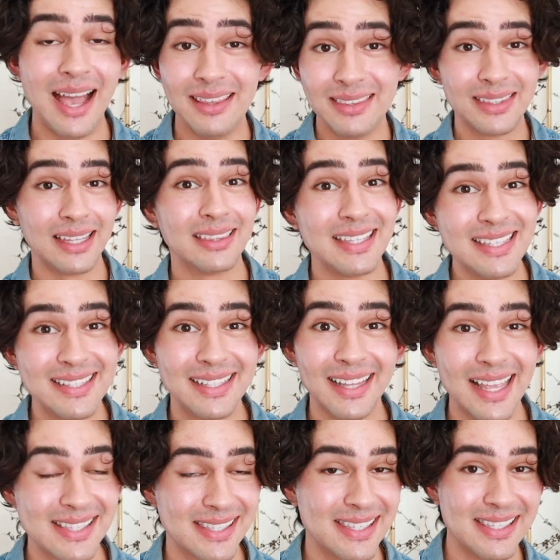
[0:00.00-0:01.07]
I think that these
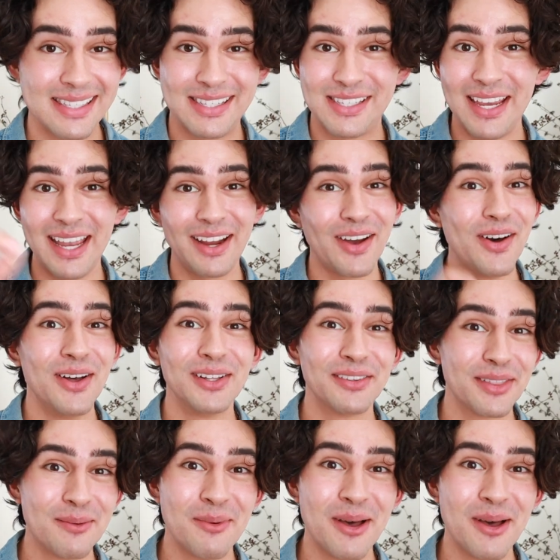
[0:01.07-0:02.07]
glasses check all of the